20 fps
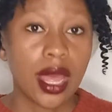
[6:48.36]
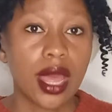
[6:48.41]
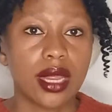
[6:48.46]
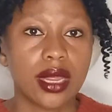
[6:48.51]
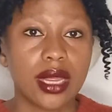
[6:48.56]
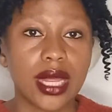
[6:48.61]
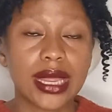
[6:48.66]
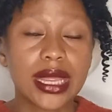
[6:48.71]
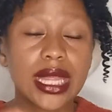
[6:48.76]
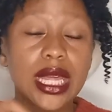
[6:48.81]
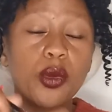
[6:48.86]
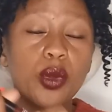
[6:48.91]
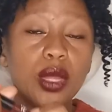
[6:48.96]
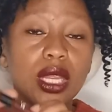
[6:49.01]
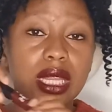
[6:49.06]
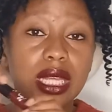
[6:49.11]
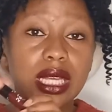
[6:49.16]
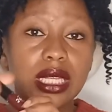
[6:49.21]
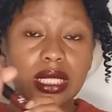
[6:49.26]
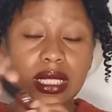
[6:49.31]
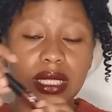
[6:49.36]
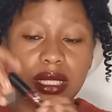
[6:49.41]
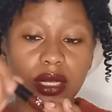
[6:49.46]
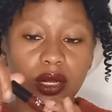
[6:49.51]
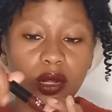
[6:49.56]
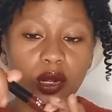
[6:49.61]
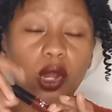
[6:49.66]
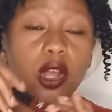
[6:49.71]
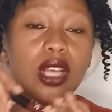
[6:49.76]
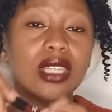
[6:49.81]
The thing with this
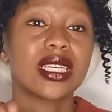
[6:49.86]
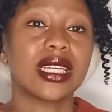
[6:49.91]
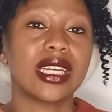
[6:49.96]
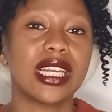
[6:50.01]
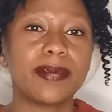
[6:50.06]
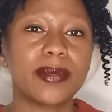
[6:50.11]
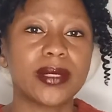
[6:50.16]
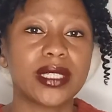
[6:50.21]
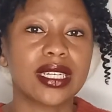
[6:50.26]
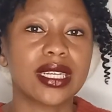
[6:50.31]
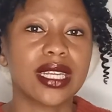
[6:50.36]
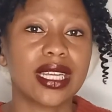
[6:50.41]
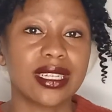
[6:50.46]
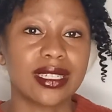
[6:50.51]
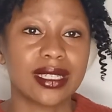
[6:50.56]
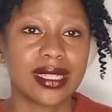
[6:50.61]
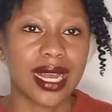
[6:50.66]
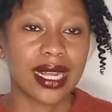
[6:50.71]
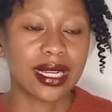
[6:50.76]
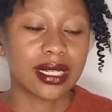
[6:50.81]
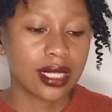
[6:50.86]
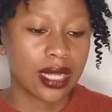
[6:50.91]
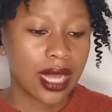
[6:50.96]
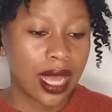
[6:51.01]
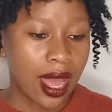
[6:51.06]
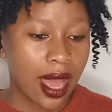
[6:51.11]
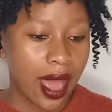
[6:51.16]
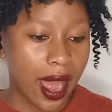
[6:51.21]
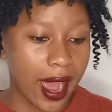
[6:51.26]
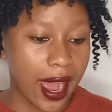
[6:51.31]
glossy lipstick is that
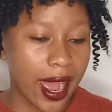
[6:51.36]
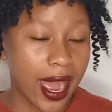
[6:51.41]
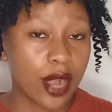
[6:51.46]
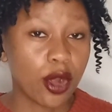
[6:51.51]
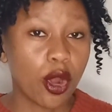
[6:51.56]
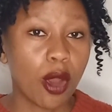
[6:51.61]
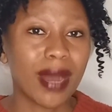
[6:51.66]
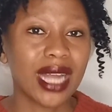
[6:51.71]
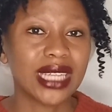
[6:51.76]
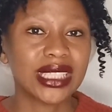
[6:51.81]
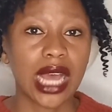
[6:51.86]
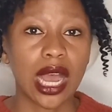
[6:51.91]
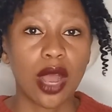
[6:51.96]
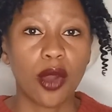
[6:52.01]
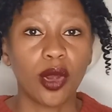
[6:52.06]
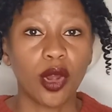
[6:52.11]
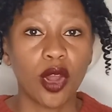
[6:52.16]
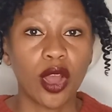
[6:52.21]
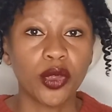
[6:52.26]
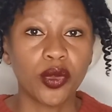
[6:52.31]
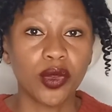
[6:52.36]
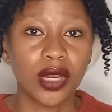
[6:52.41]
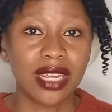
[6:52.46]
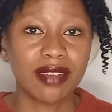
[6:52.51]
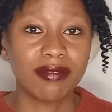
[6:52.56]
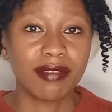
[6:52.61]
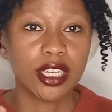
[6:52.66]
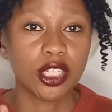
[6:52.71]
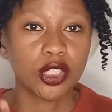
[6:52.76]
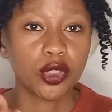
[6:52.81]
no matter how long you
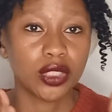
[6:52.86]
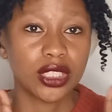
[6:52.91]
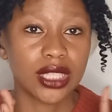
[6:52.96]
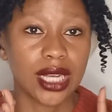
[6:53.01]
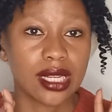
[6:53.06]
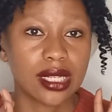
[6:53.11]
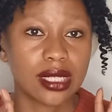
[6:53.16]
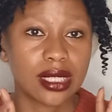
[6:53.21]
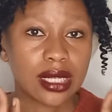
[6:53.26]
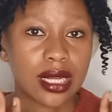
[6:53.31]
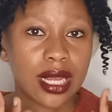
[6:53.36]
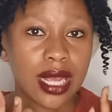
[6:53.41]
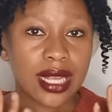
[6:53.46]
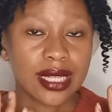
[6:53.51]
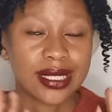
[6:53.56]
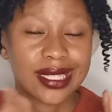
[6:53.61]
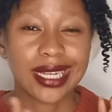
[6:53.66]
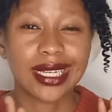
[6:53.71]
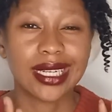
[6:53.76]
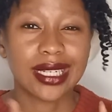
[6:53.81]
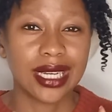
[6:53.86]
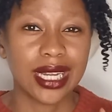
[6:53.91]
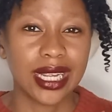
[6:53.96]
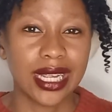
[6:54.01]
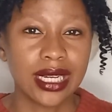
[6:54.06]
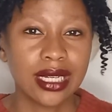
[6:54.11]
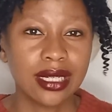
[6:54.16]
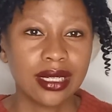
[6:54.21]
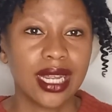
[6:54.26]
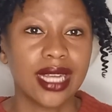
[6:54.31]
leave it to just settle
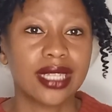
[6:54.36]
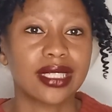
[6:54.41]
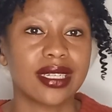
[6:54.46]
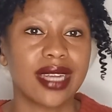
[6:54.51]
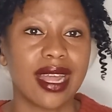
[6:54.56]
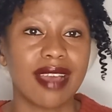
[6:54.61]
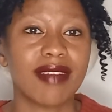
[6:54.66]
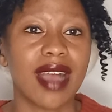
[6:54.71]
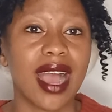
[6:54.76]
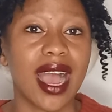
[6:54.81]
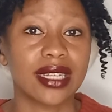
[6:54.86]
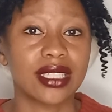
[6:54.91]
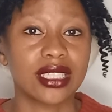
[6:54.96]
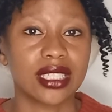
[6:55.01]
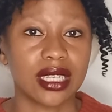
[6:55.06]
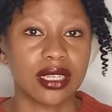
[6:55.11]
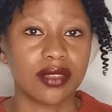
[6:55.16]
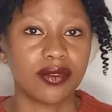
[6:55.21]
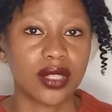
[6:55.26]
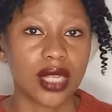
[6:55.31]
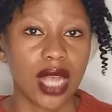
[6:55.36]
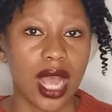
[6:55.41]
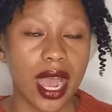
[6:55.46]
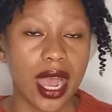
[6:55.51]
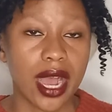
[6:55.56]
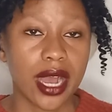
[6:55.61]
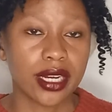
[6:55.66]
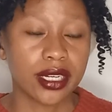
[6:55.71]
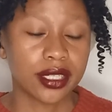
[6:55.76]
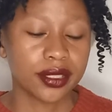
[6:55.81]
in, it never achieves
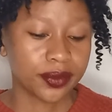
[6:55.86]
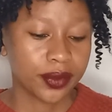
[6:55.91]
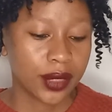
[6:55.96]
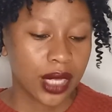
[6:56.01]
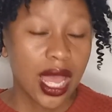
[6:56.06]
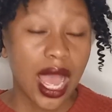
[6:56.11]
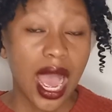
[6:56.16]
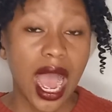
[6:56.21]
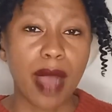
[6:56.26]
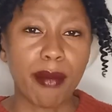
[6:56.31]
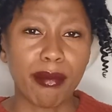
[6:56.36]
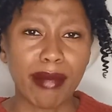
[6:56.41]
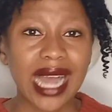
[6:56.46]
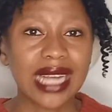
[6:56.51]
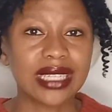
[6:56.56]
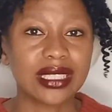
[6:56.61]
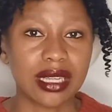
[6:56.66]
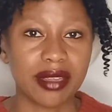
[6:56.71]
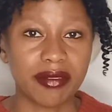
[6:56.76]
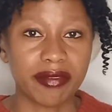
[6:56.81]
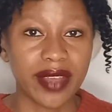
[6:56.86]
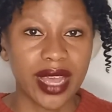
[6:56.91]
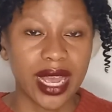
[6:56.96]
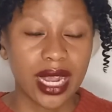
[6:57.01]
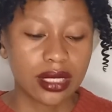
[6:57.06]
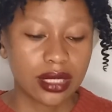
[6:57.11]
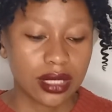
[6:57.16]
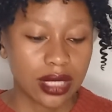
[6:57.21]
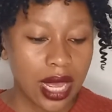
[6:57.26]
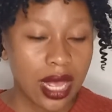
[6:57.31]
a matte
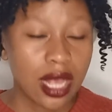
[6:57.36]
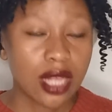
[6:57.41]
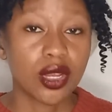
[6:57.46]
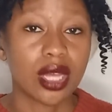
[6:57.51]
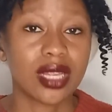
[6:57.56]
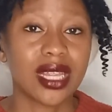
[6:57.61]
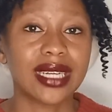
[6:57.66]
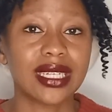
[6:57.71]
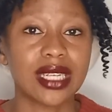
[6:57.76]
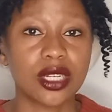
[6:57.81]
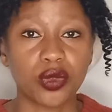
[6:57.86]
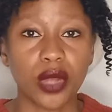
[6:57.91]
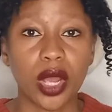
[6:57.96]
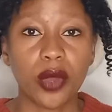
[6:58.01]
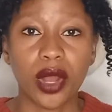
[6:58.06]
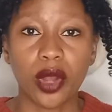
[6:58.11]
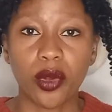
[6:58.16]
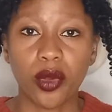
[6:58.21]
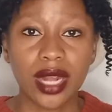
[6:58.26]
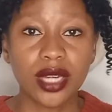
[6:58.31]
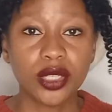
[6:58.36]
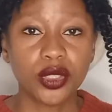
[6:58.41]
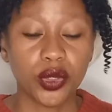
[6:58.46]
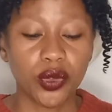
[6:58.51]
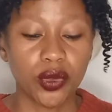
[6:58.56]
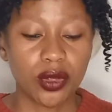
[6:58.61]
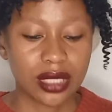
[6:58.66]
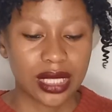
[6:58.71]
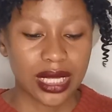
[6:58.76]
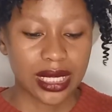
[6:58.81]
effect. So that is why we're going to
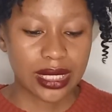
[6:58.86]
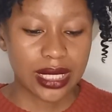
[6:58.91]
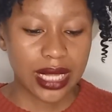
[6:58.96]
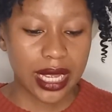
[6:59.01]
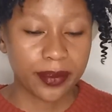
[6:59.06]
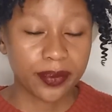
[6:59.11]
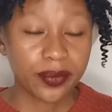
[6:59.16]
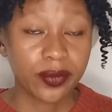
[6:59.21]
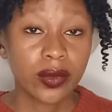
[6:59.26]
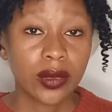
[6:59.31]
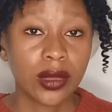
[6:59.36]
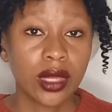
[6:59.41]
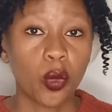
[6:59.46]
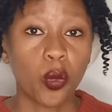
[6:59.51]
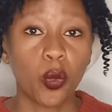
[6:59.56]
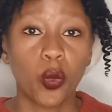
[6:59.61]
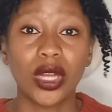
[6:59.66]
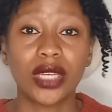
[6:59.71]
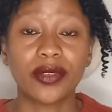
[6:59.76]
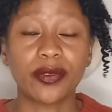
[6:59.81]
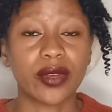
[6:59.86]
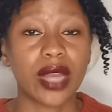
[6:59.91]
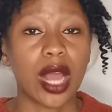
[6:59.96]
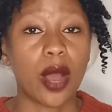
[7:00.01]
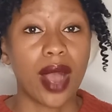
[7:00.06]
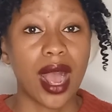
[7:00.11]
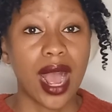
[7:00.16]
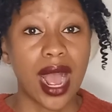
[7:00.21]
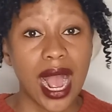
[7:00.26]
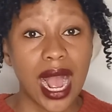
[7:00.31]
use the same wheat
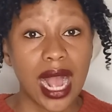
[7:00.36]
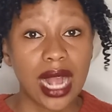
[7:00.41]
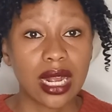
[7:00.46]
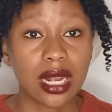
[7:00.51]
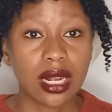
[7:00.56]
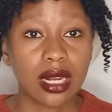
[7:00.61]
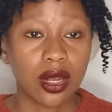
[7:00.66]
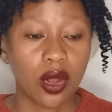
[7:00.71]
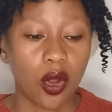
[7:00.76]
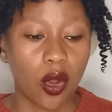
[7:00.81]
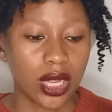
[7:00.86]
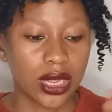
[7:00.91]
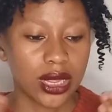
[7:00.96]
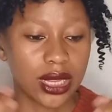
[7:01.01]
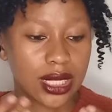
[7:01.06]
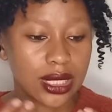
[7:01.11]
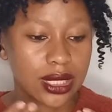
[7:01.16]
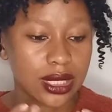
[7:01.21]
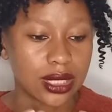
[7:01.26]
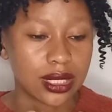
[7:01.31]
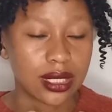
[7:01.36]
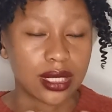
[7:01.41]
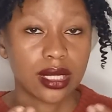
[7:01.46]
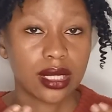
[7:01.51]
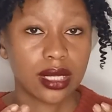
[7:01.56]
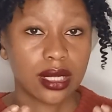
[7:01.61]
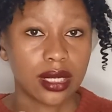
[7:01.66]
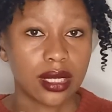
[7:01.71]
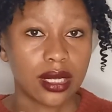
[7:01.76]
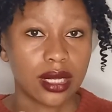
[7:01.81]
flour hack on this
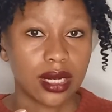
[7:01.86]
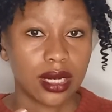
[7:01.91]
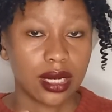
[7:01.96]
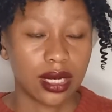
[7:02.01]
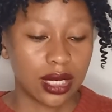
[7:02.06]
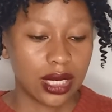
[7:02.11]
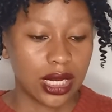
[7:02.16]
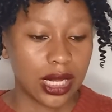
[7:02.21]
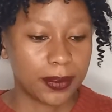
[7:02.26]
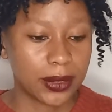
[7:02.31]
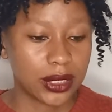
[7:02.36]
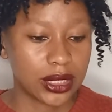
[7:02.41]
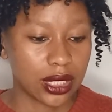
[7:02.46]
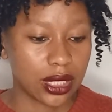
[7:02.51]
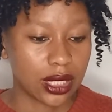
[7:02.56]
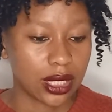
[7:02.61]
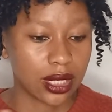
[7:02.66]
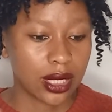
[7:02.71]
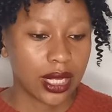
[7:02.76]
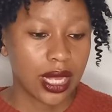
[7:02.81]
lipstick.